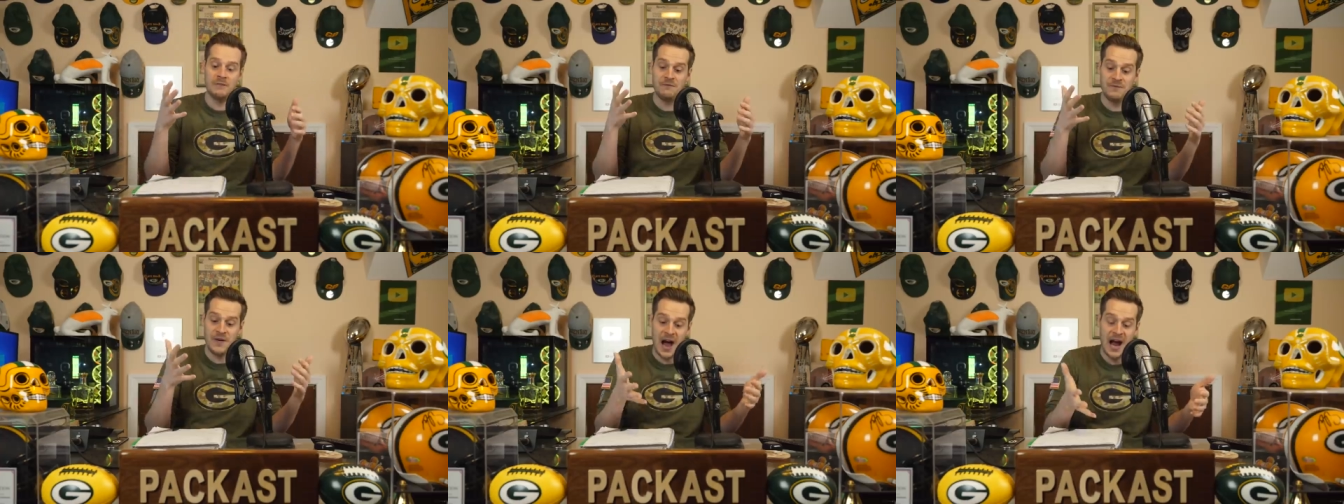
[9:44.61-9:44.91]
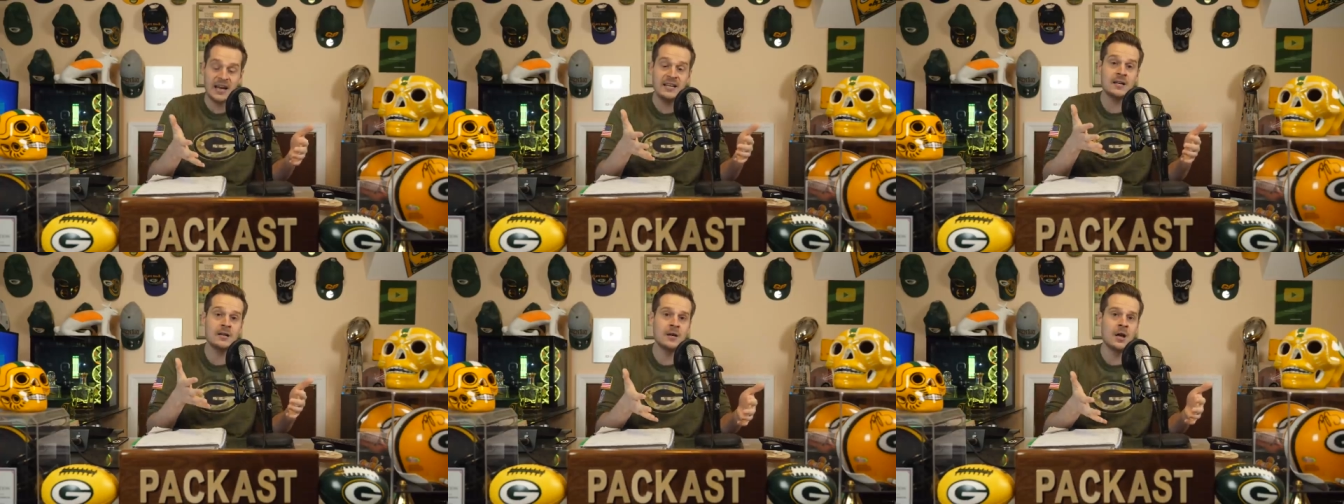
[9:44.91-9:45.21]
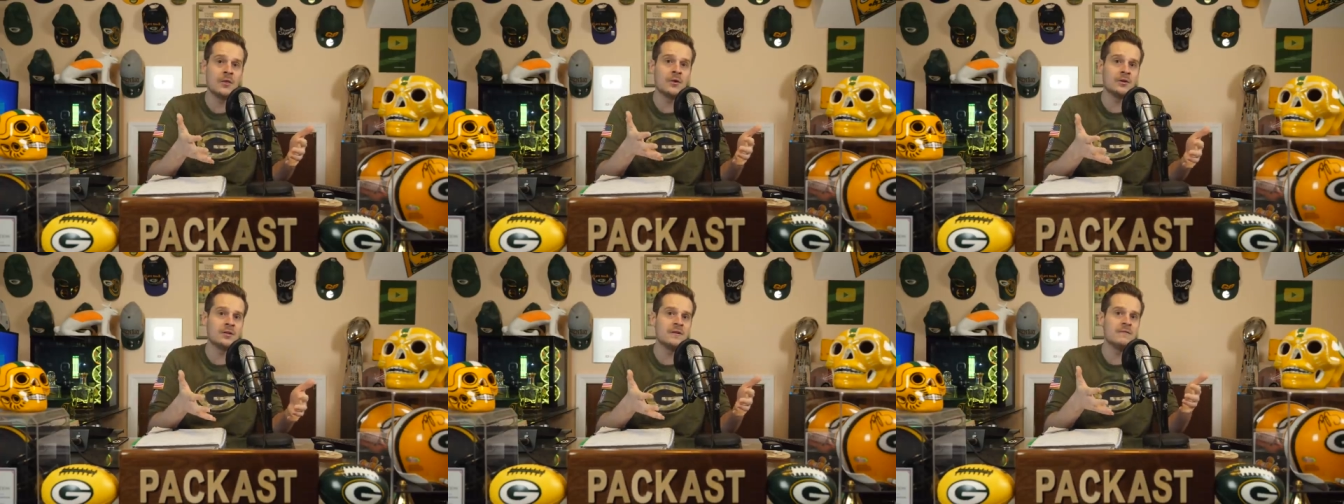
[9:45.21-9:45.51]
to find
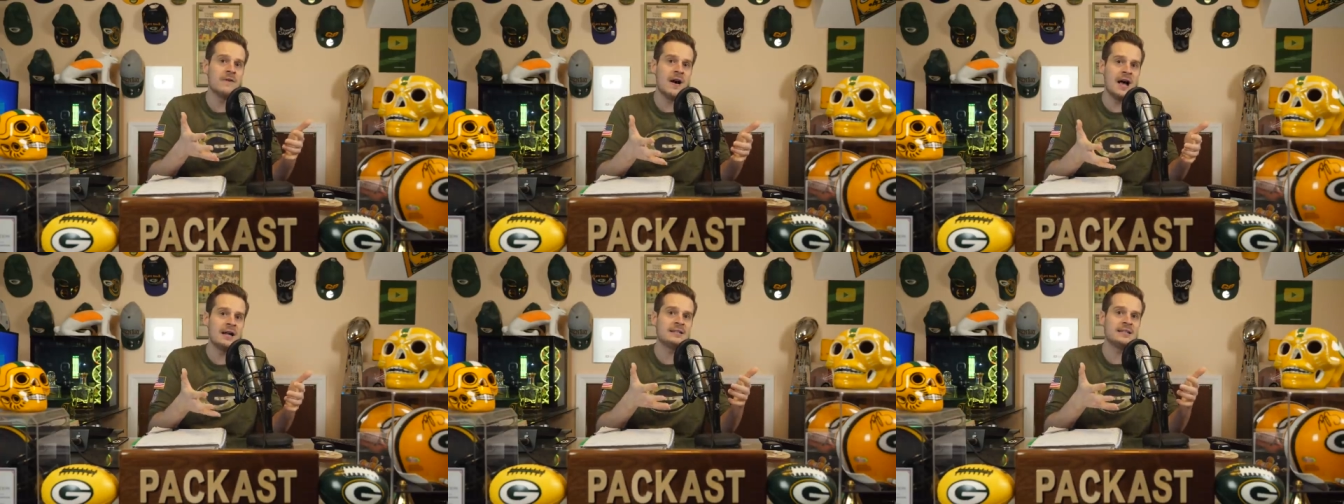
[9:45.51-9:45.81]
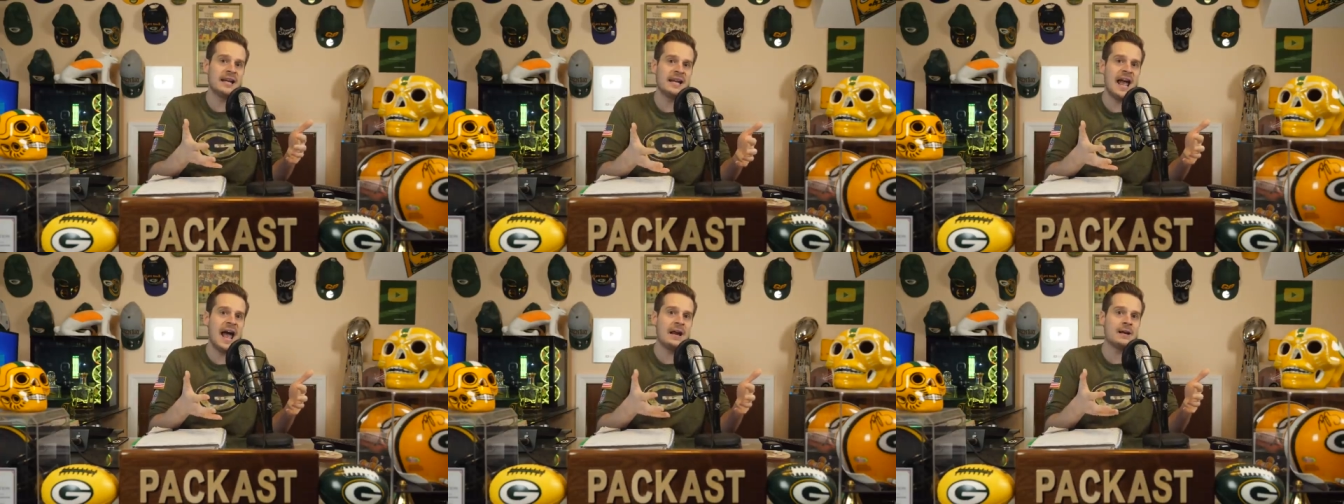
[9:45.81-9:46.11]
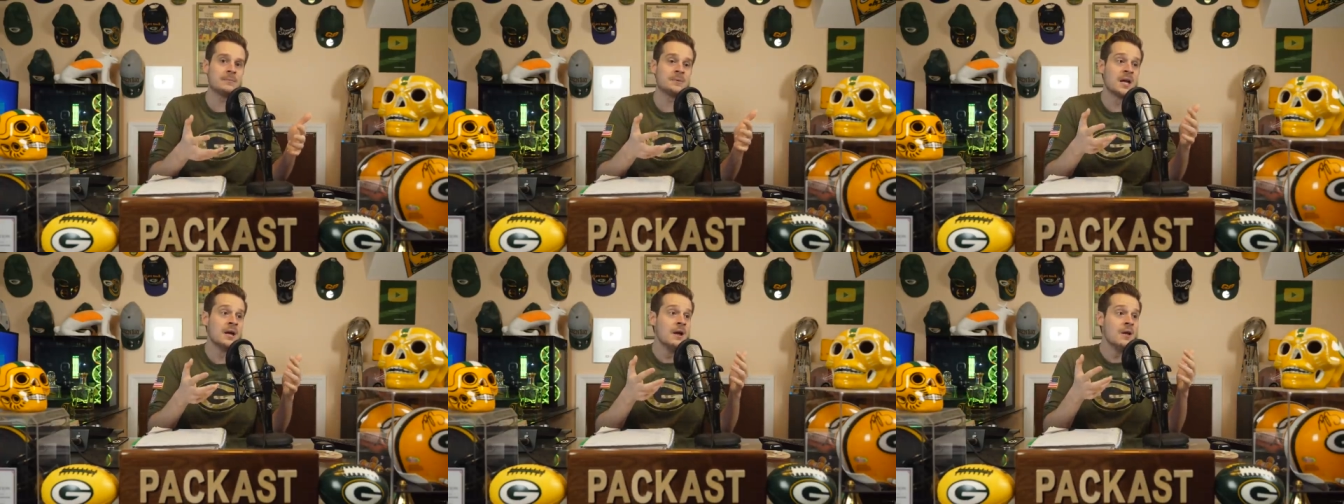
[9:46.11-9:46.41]
another Davante
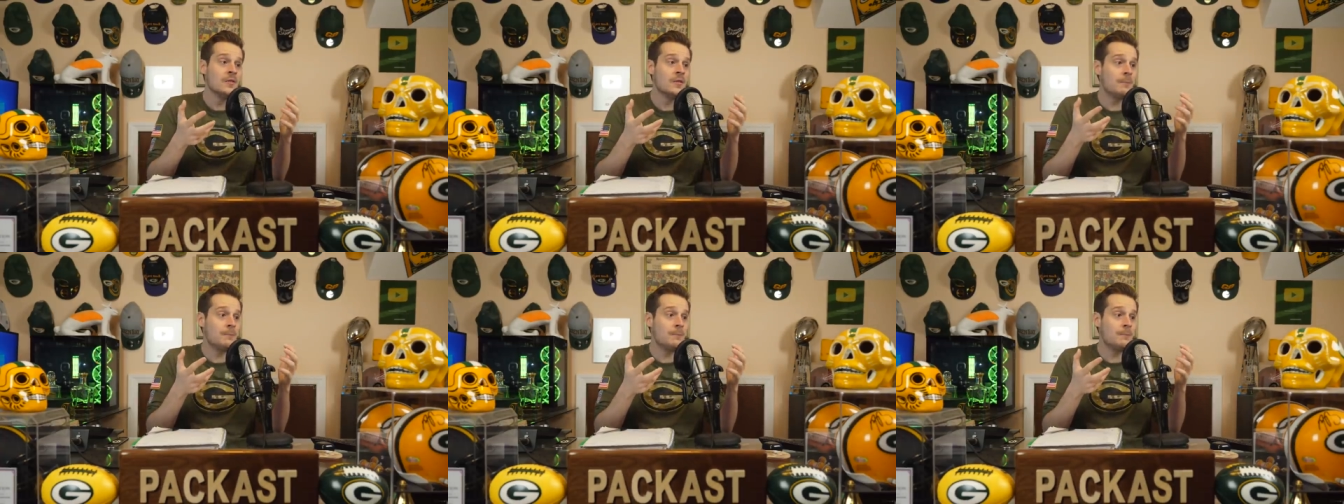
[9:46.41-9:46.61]
Adams,